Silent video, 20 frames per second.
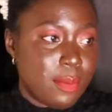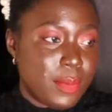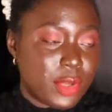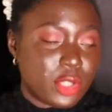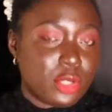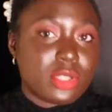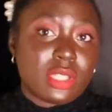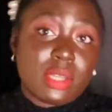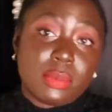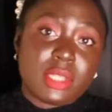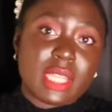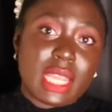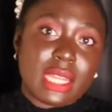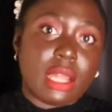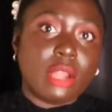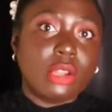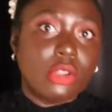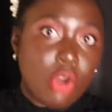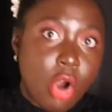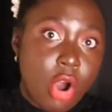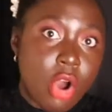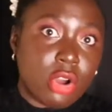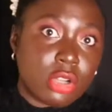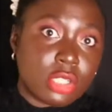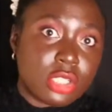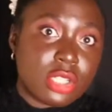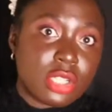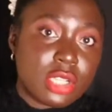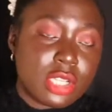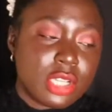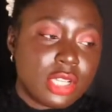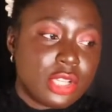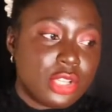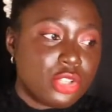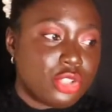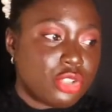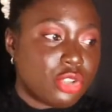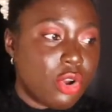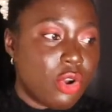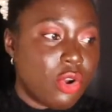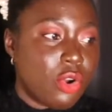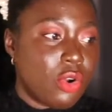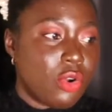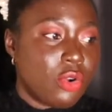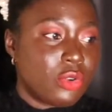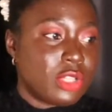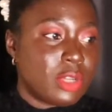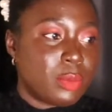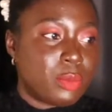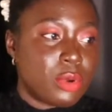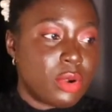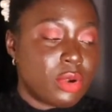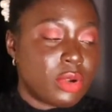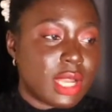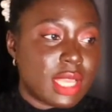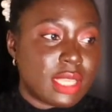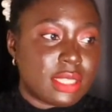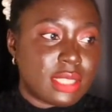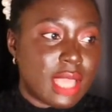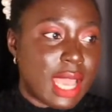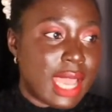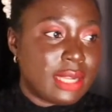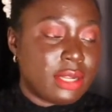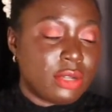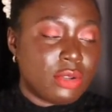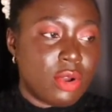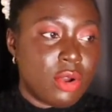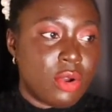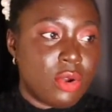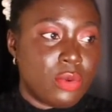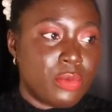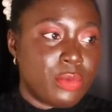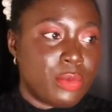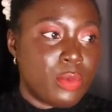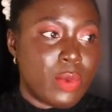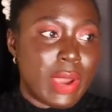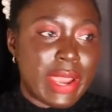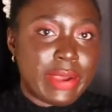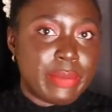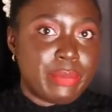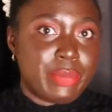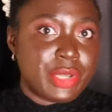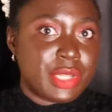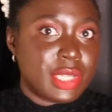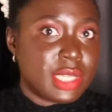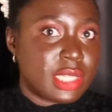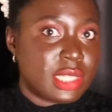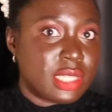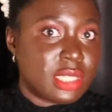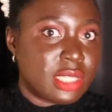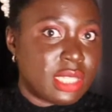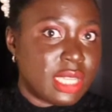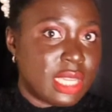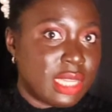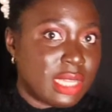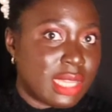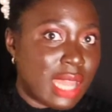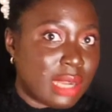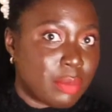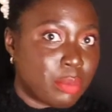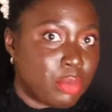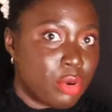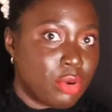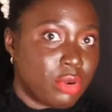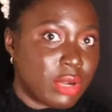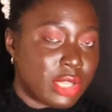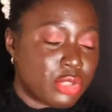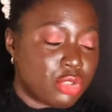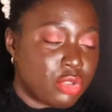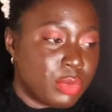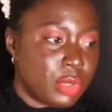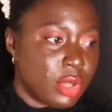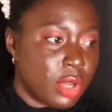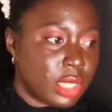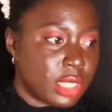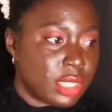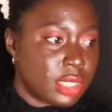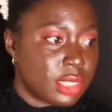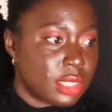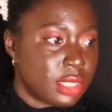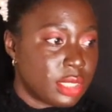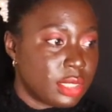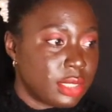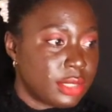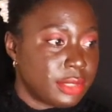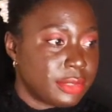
But she was upset a lot. So the progress, I don't know where Brittany is seeing that progress, to be honest.